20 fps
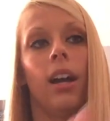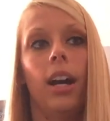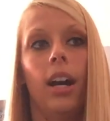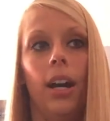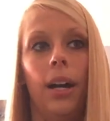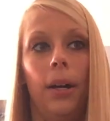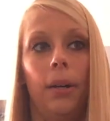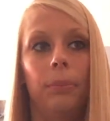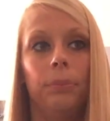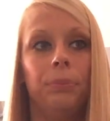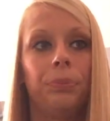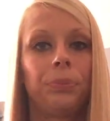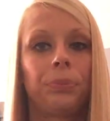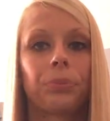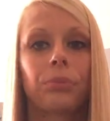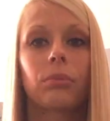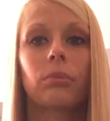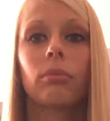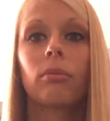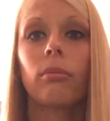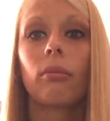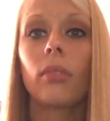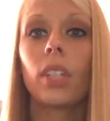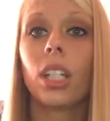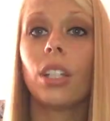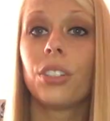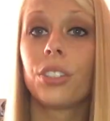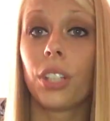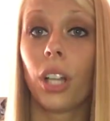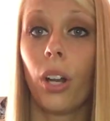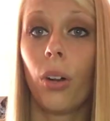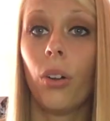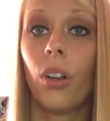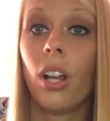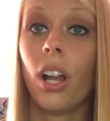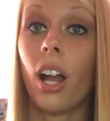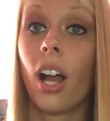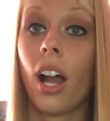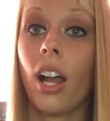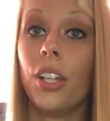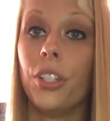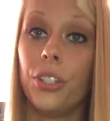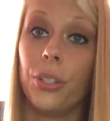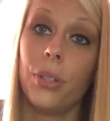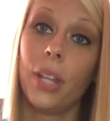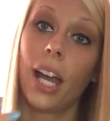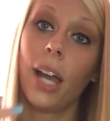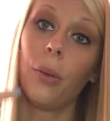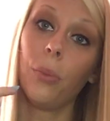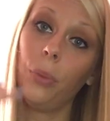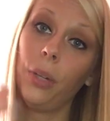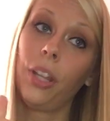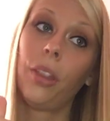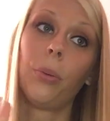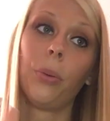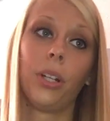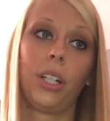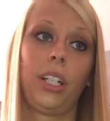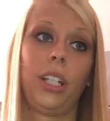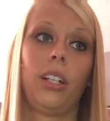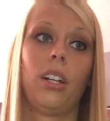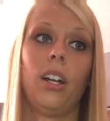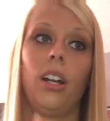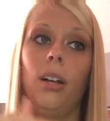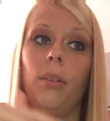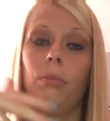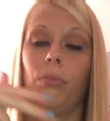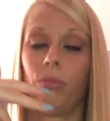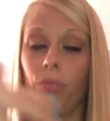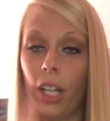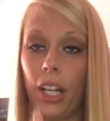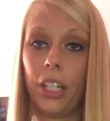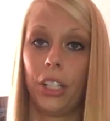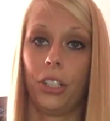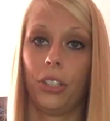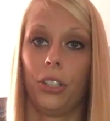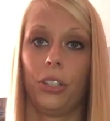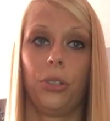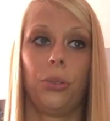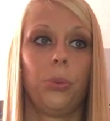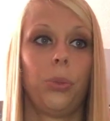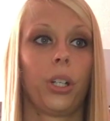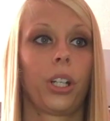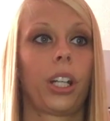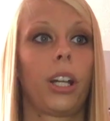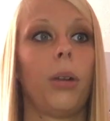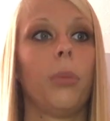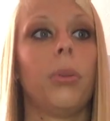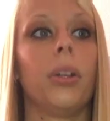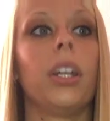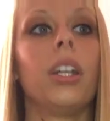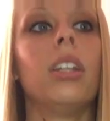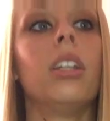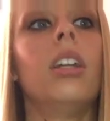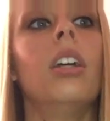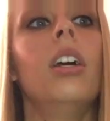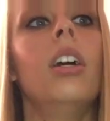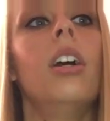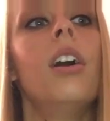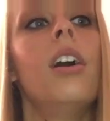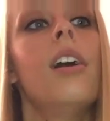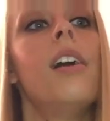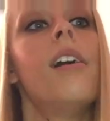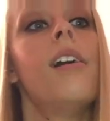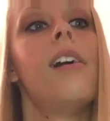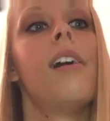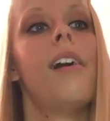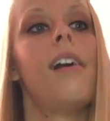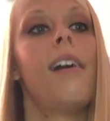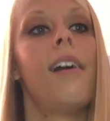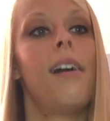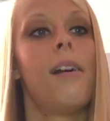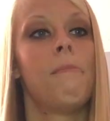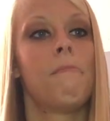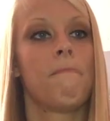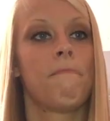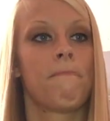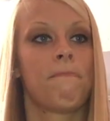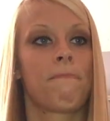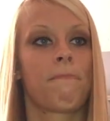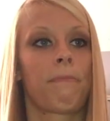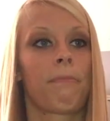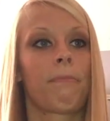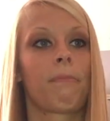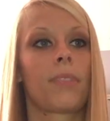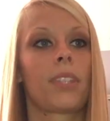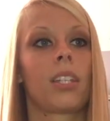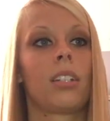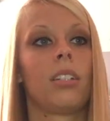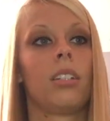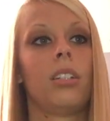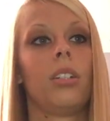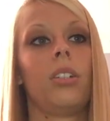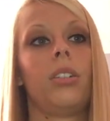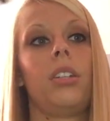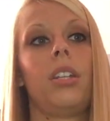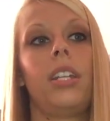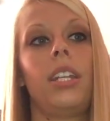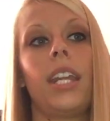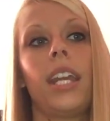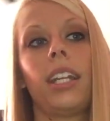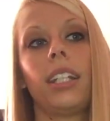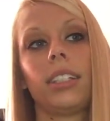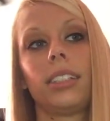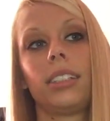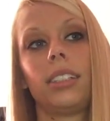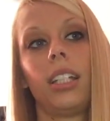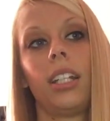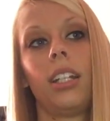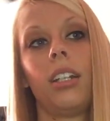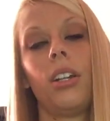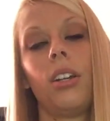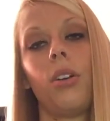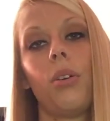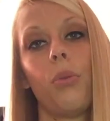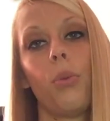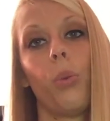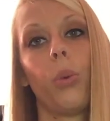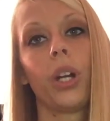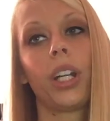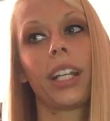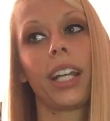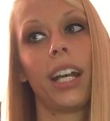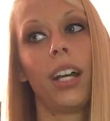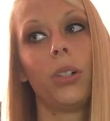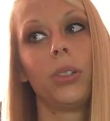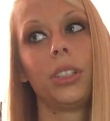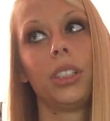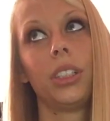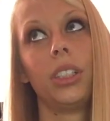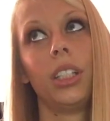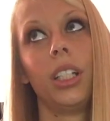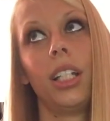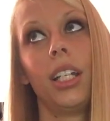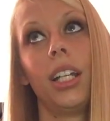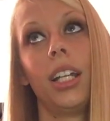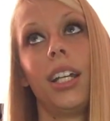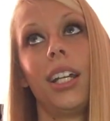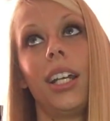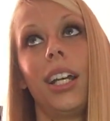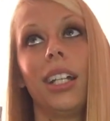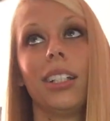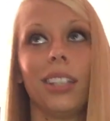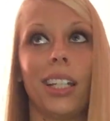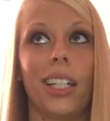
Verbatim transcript: Um, so do that with work, um, writing your new workout plan. Um, next, work out at